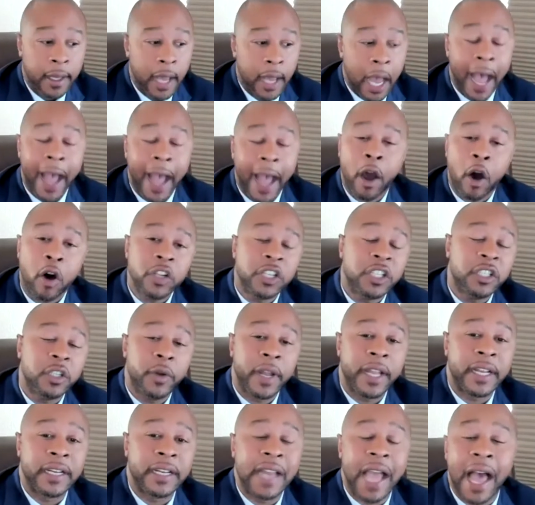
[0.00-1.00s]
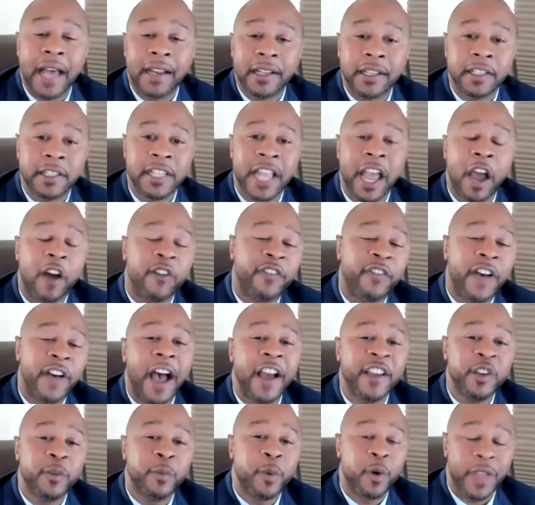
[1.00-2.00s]
I also acknowledged how
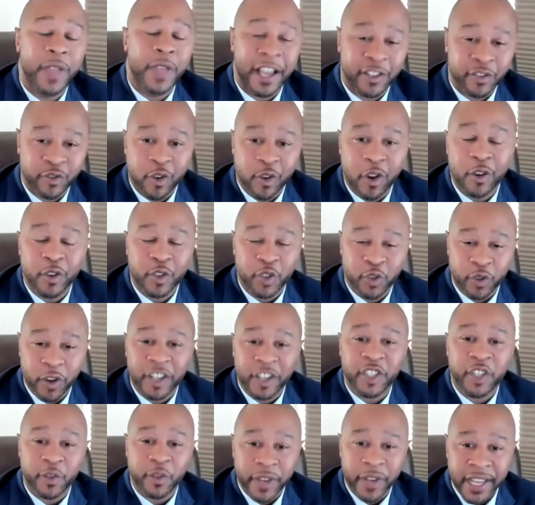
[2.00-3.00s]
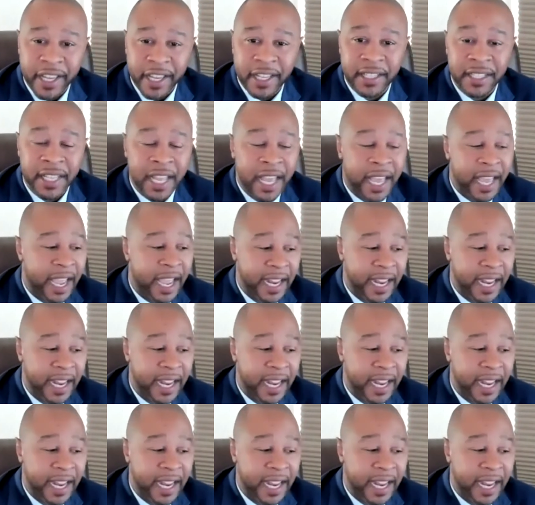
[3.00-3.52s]
valuable that strong structure is